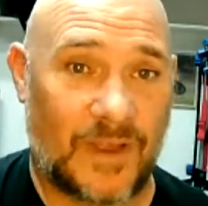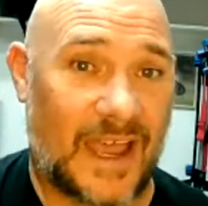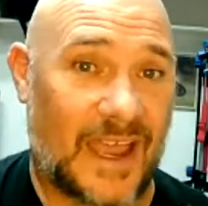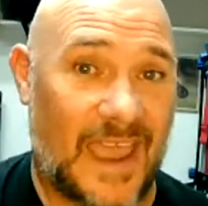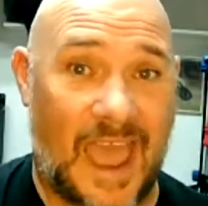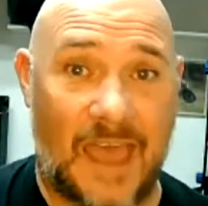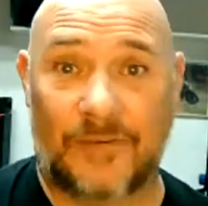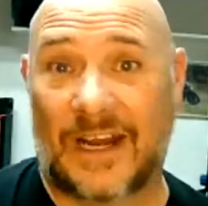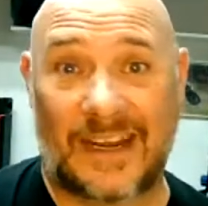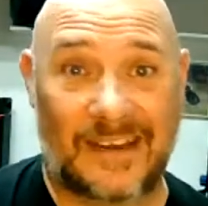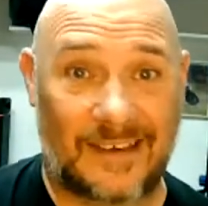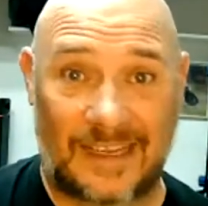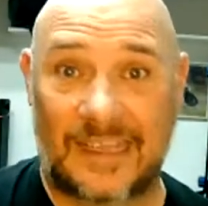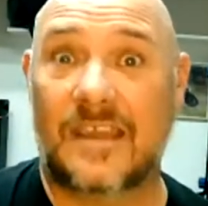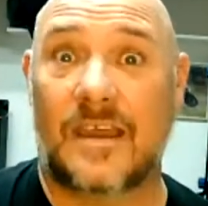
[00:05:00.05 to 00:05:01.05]
I have an
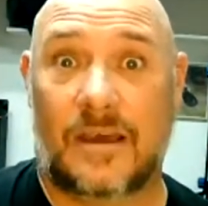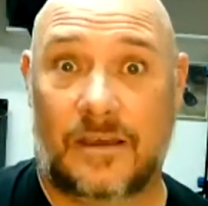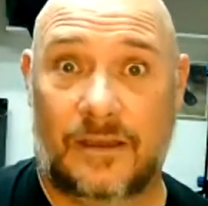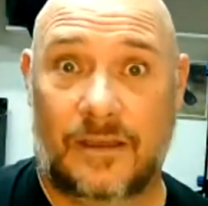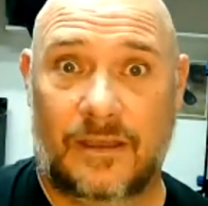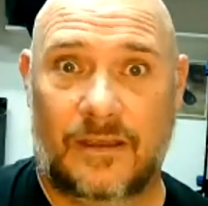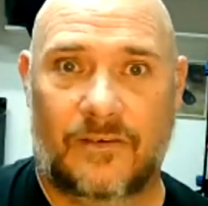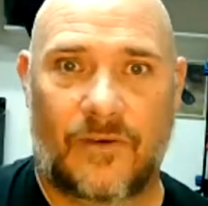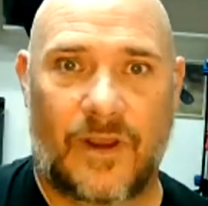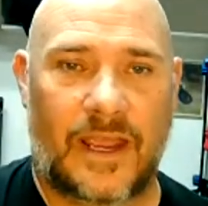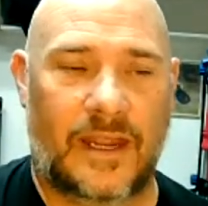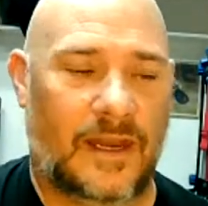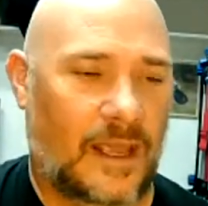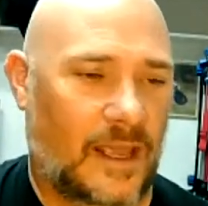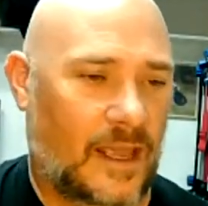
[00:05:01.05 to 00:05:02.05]
idea, right?